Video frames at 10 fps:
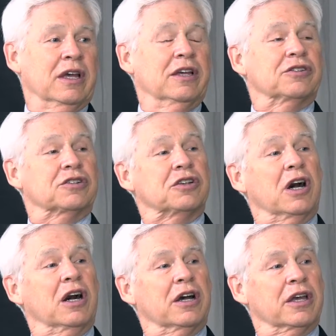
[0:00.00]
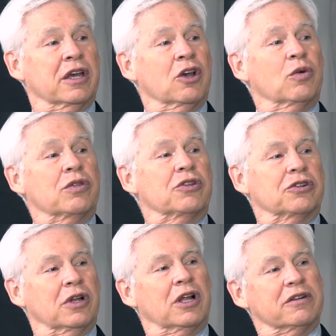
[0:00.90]
is it's high when there's a
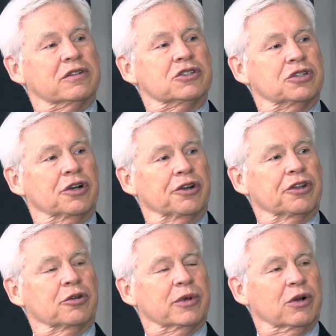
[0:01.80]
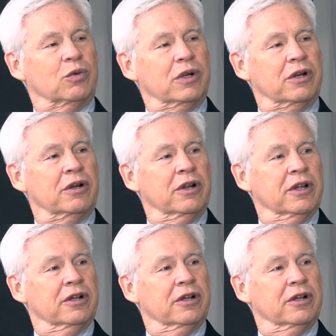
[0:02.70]
lot of uncertainty about where